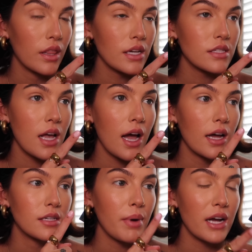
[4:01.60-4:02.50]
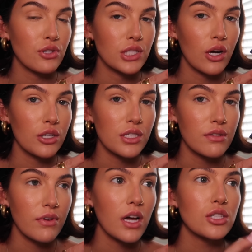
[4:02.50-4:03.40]
This and Patrick Tar She's
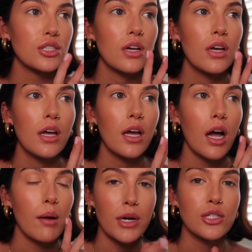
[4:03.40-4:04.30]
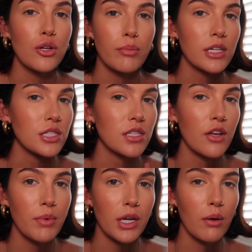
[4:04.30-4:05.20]
Flushed are my 2 blushes that
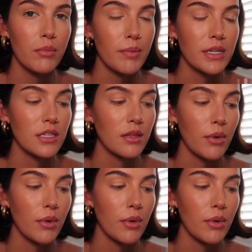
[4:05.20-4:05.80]
have been complimented the